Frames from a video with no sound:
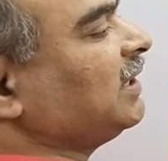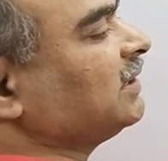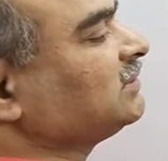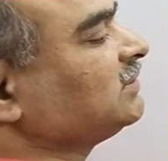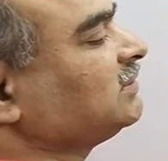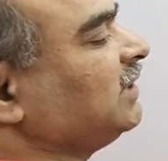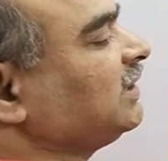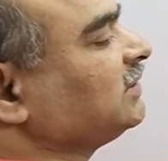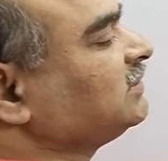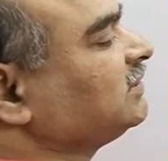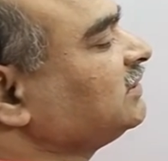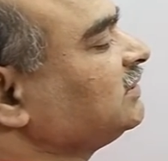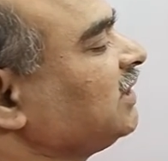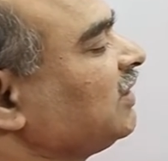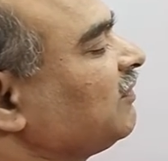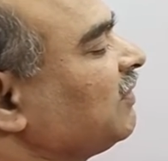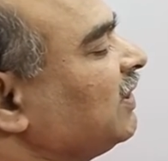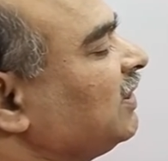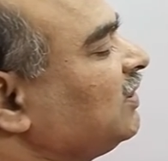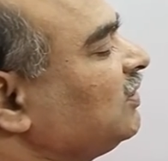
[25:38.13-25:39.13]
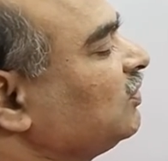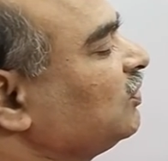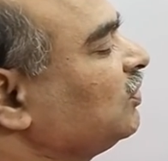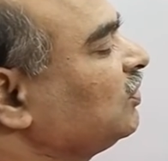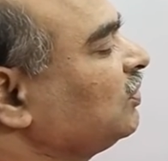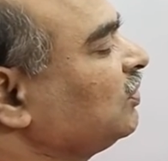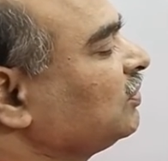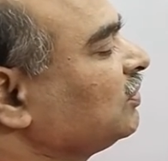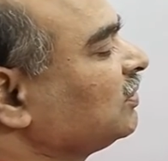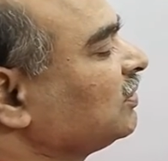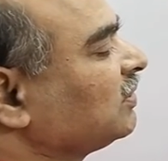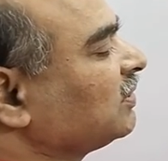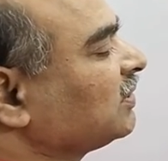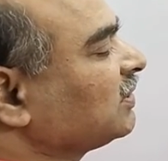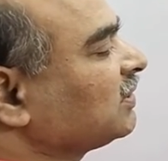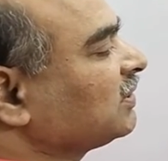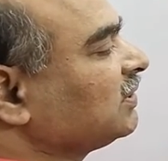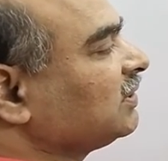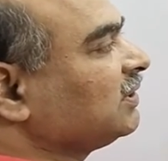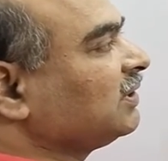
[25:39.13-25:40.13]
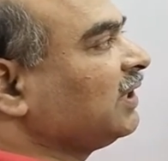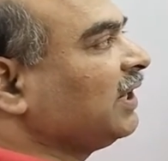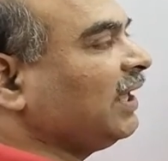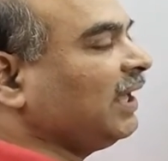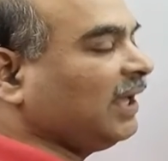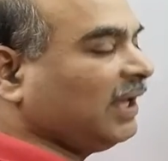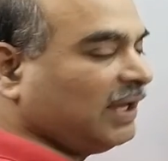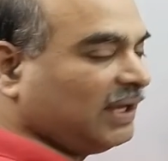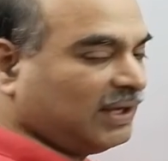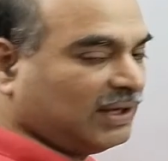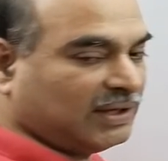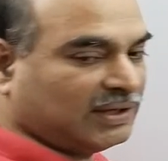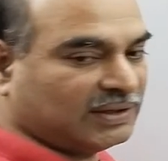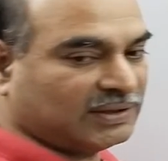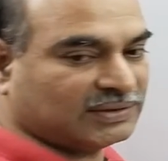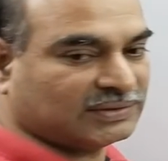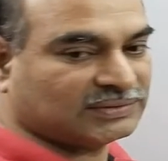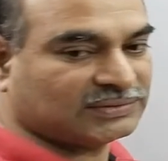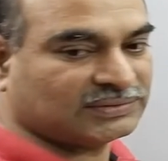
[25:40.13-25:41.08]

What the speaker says: minus 6 is equal to 3.